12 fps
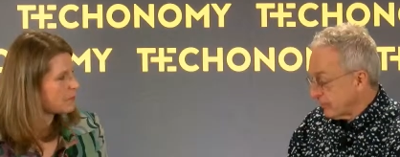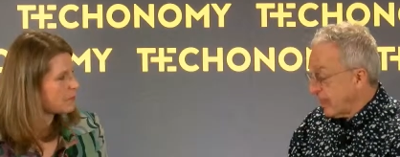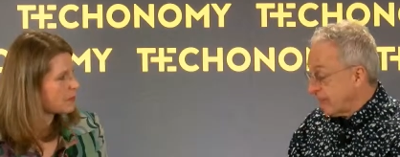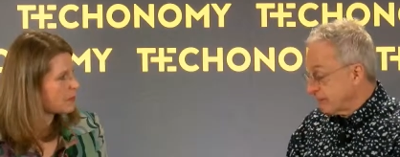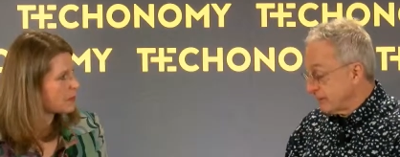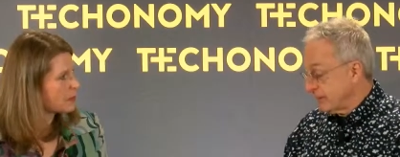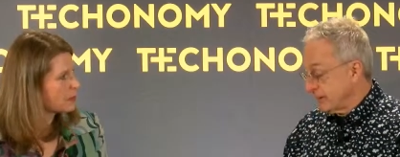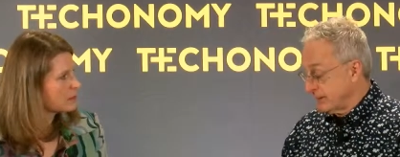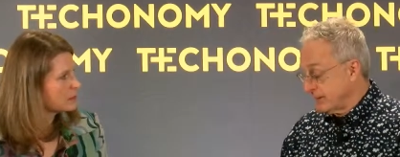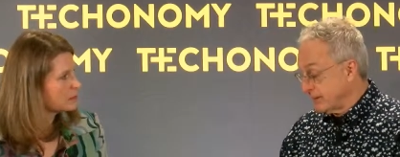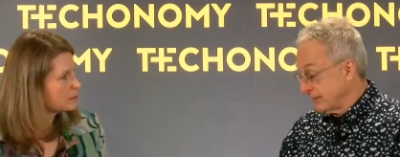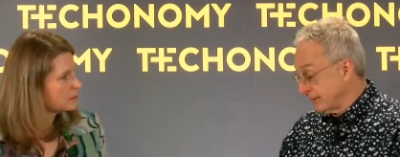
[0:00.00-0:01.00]
Speaker 1: happened in
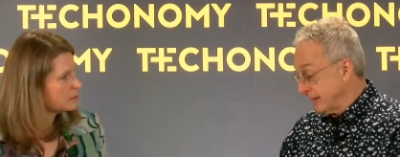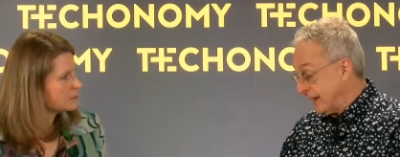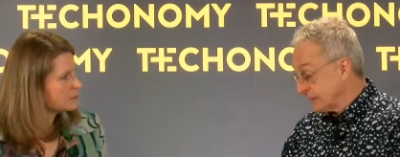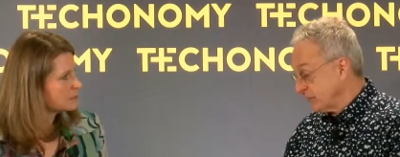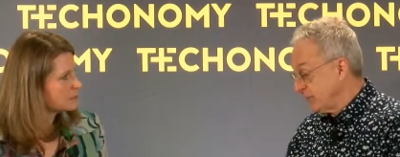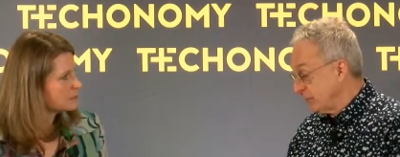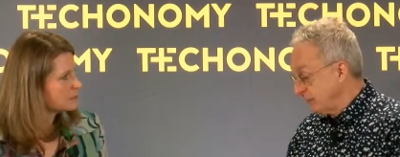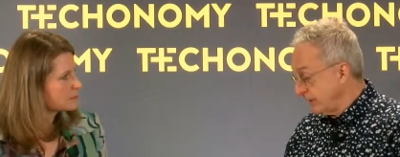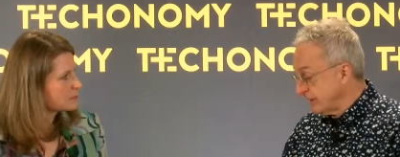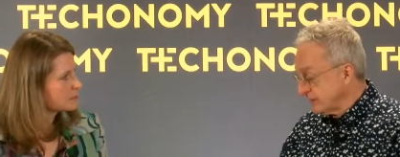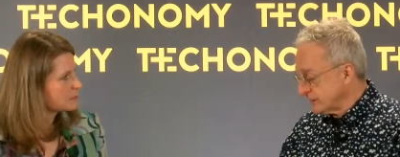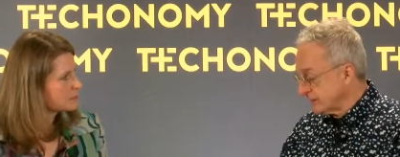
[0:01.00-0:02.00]
the last few
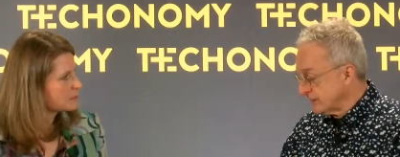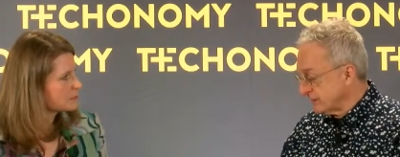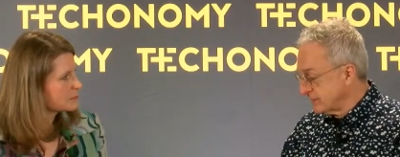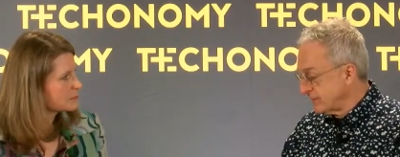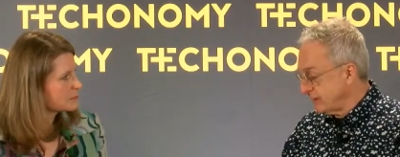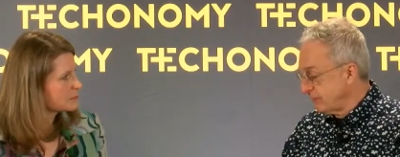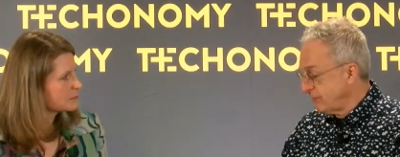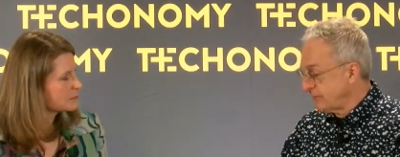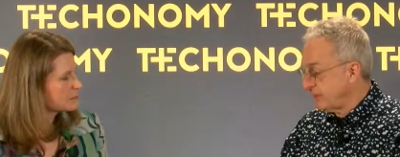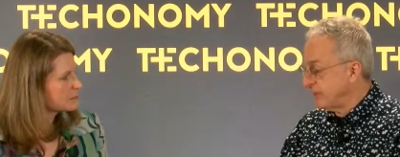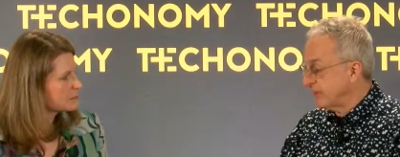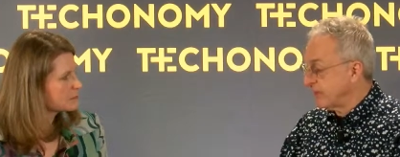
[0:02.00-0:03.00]
years is the
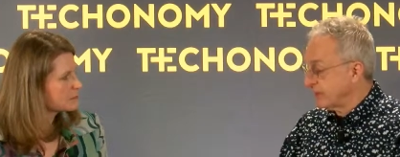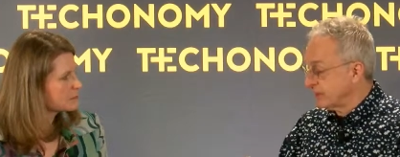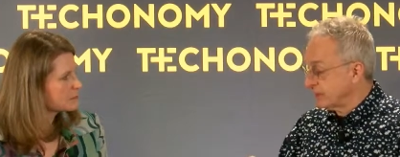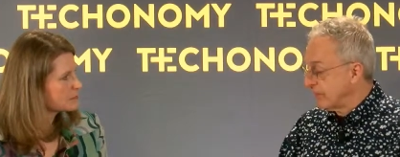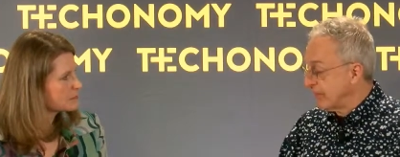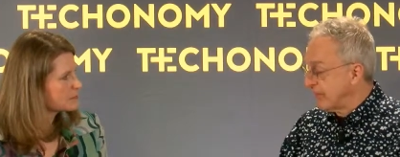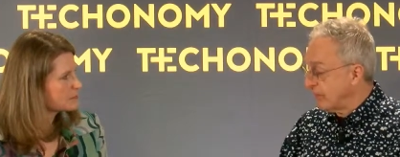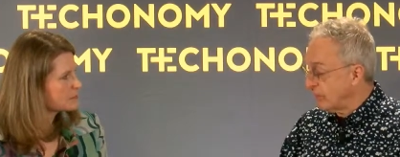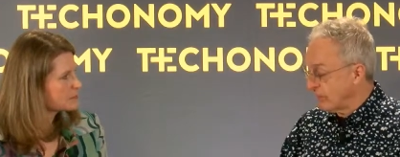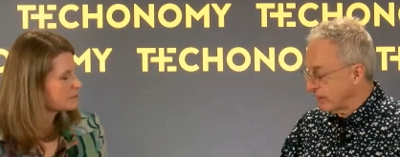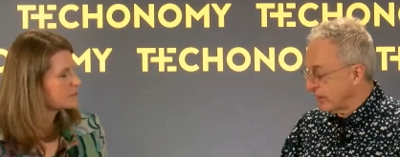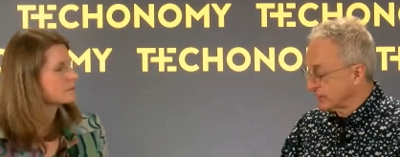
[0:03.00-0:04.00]
$15 an
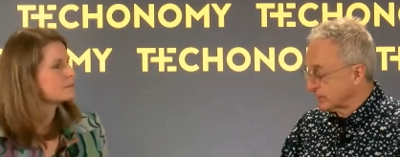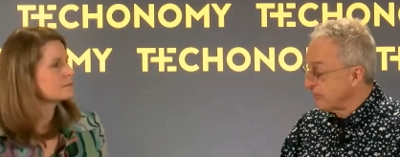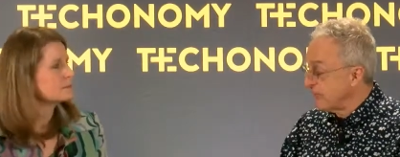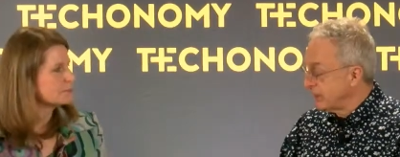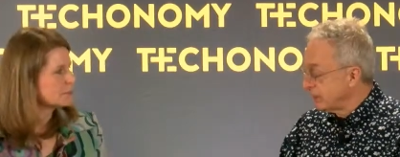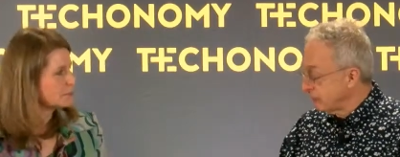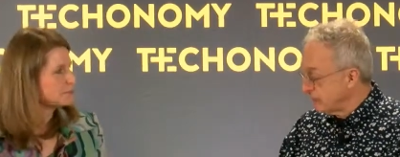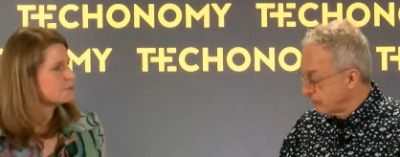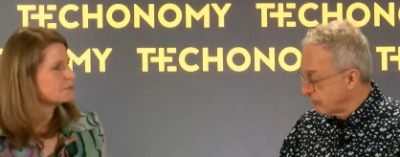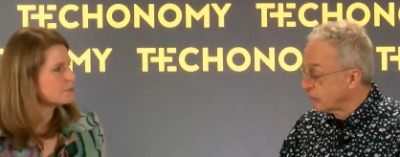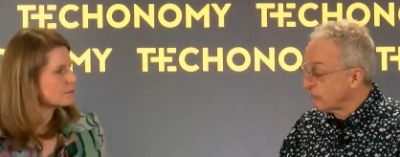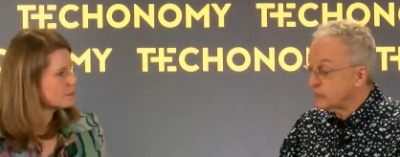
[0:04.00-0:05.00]
hour as a
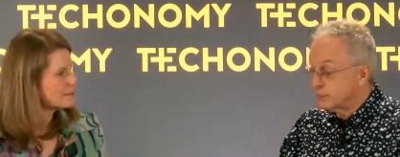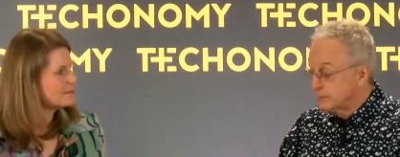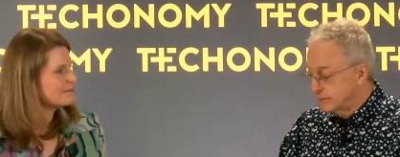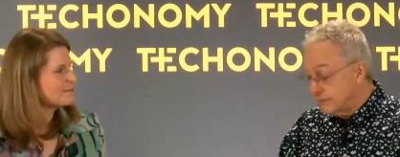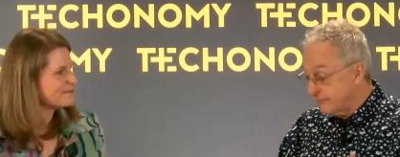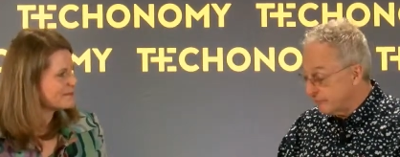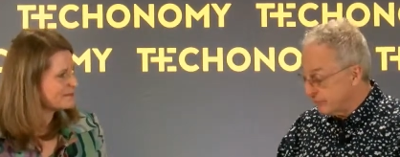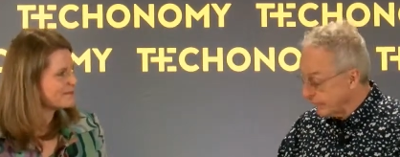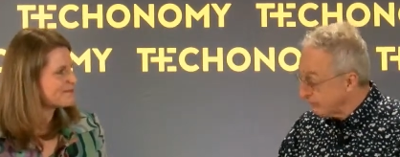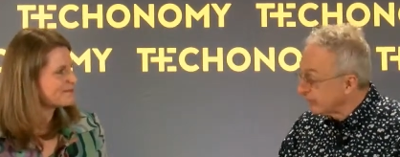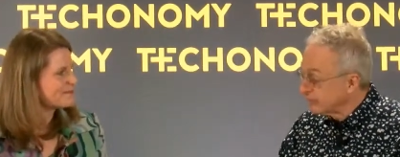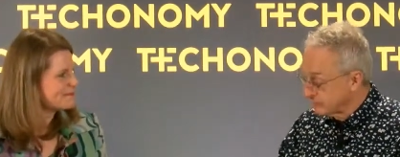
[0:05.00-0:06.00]
minimum
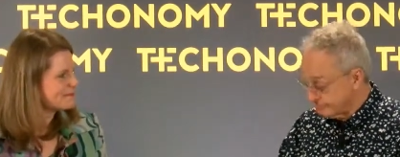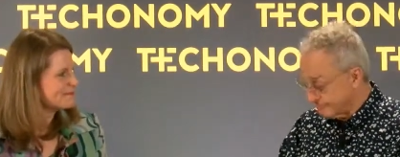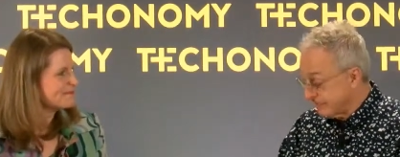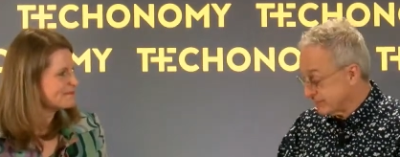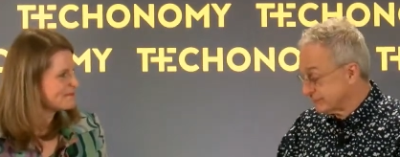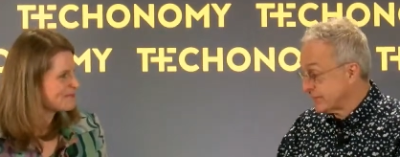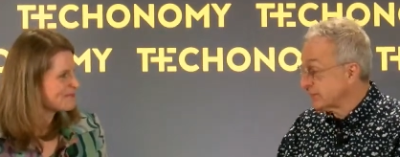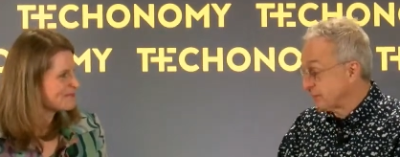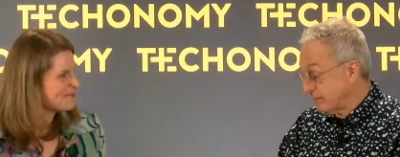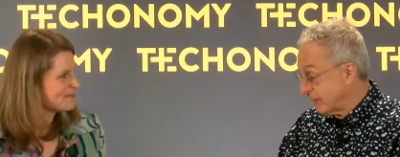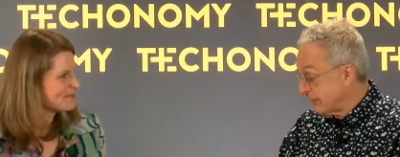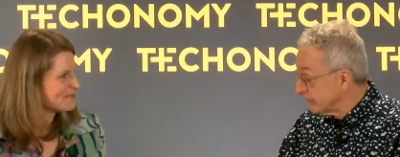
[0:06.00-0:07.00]
living, it's still
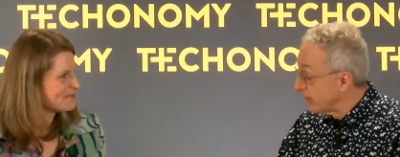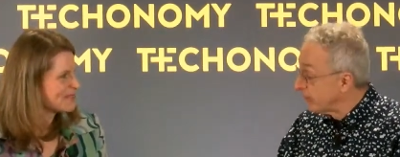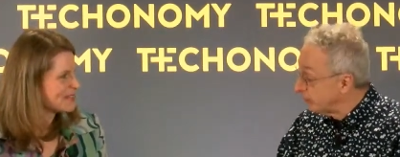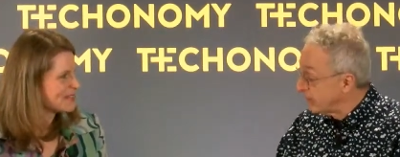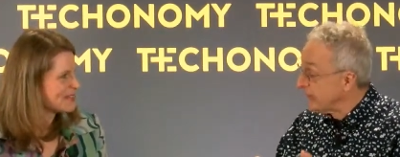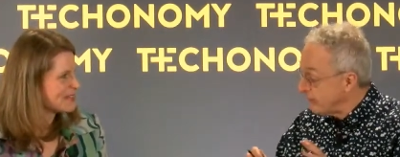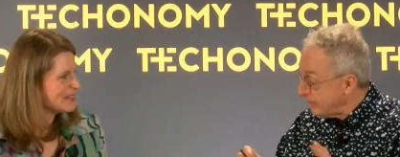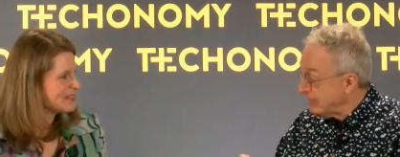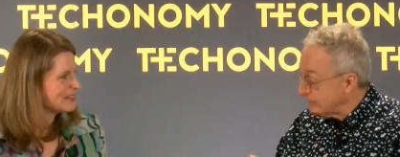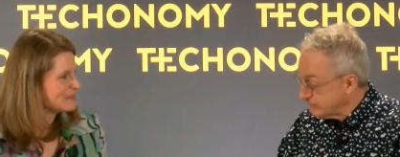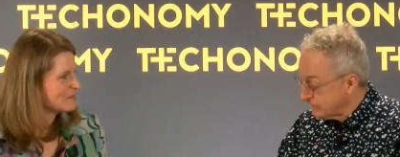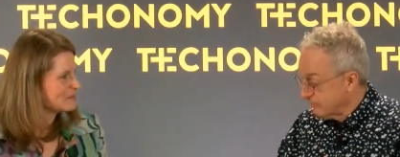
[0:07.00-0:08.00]
very low, but
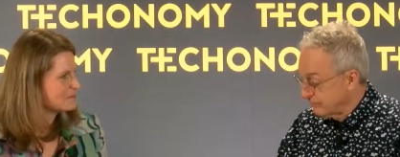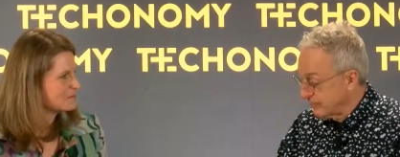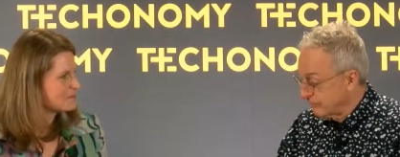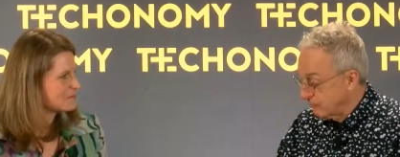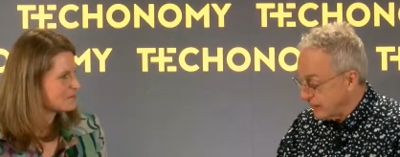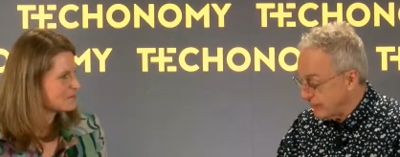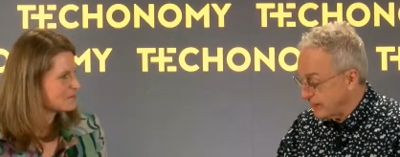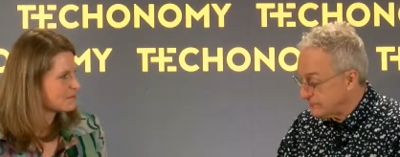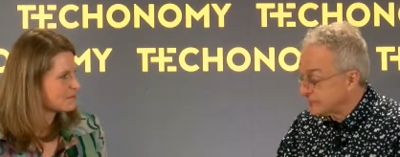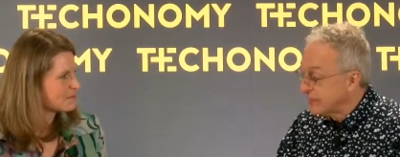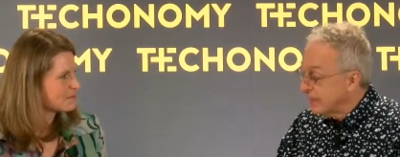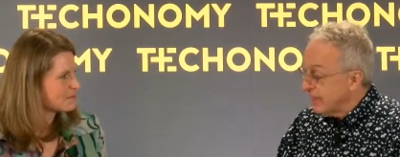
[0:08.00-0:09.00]
minimum living
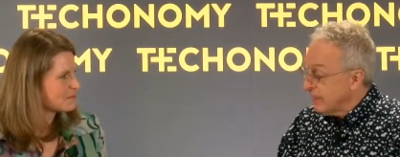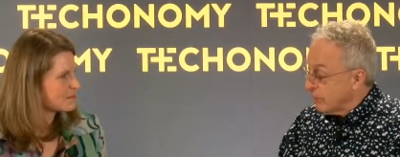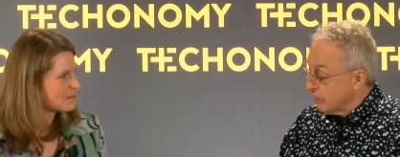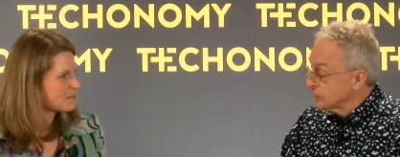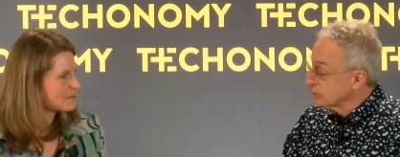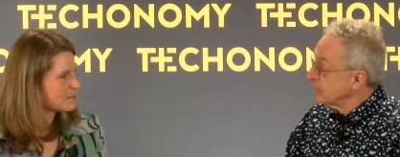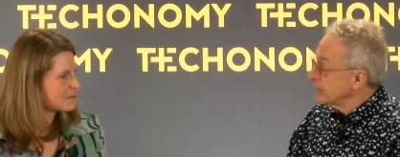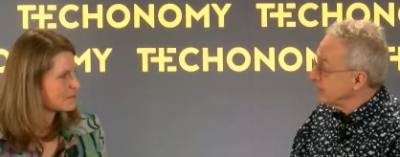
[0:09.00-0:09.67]
wage was really